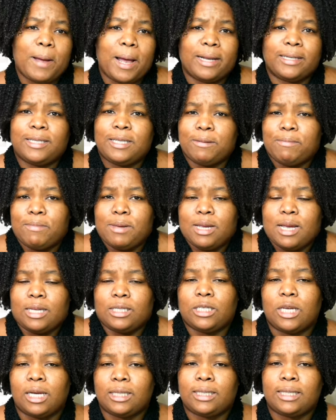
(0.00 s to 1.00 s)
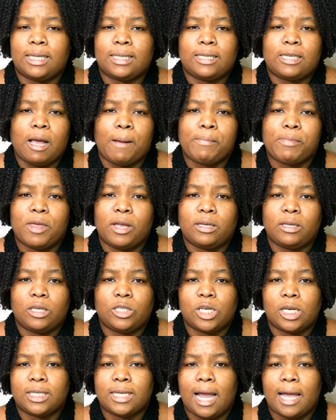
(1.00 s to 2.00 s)
And to me, it just is something
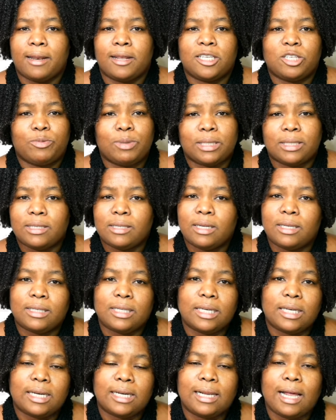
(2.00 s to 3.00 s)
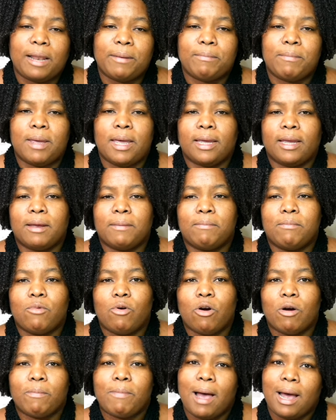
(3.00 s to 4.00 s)
to just kind of sweeten the deal and make it
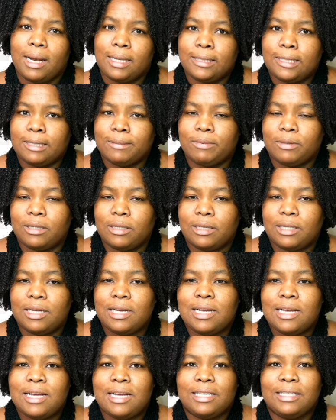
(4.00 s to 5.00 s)
more palatable